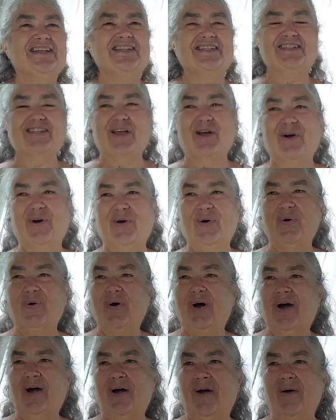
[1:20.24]

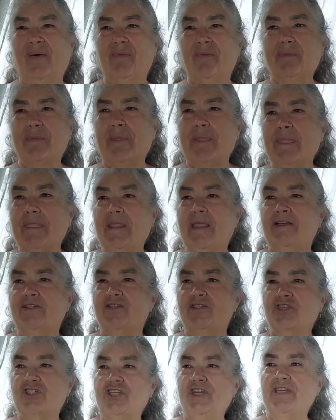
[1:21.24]
So
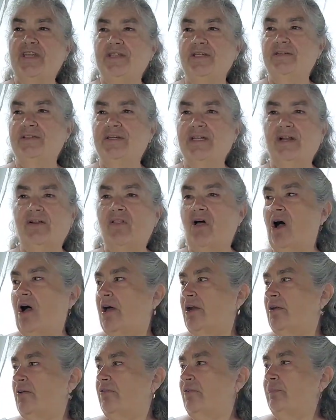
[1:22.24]
she did a
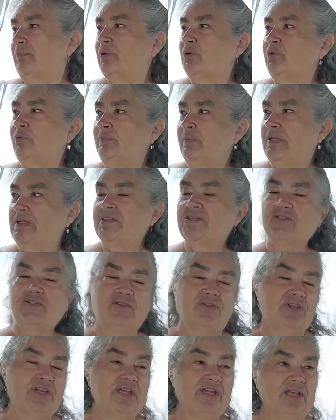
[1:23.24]
lot of improvements to
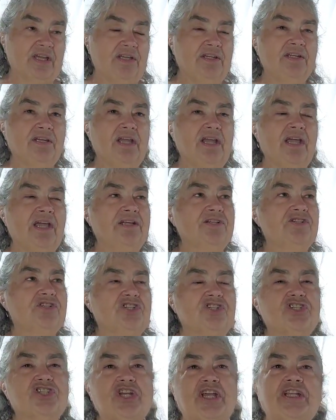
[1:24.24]
the inn, and
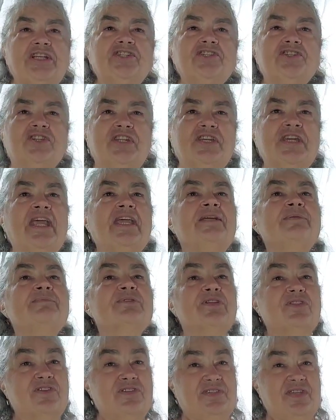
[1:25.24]
she changed the name
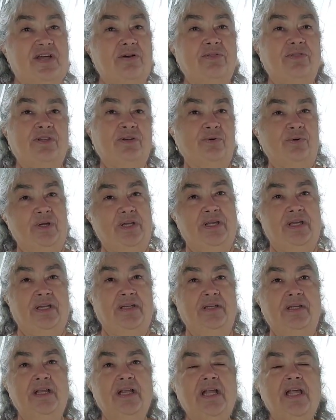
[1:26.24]
to the South Hero
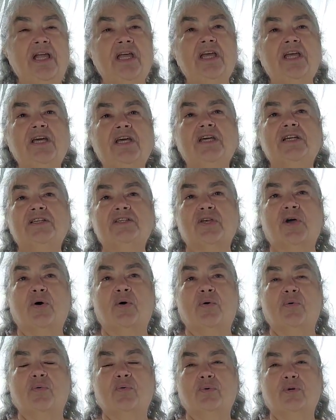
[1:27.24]
Inn.
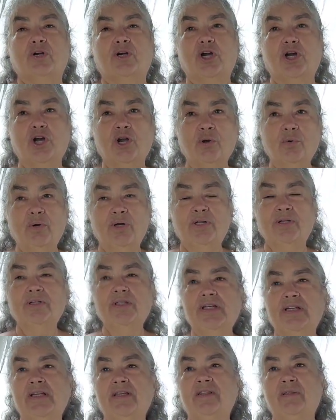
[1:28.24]
So
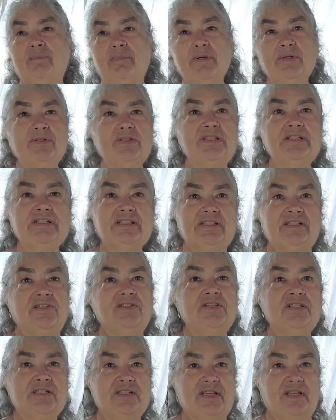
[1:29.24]
currently the building
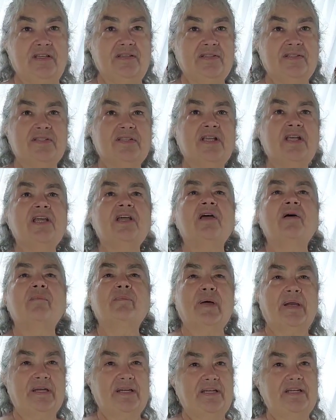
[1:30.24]
still exists,
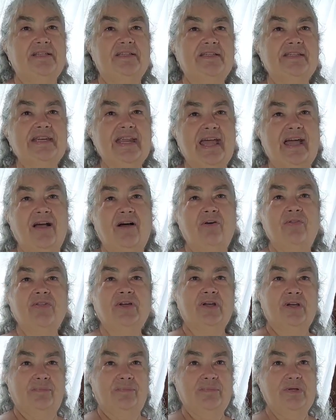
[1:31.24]
but it is now the
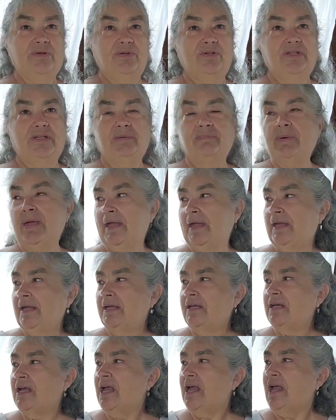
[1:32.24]
community
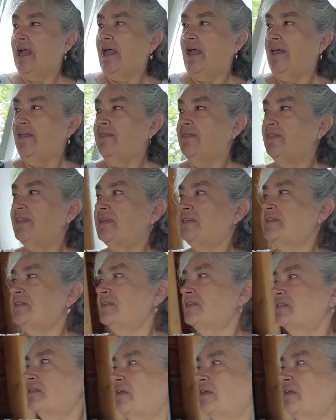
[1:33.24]
bedding. And this is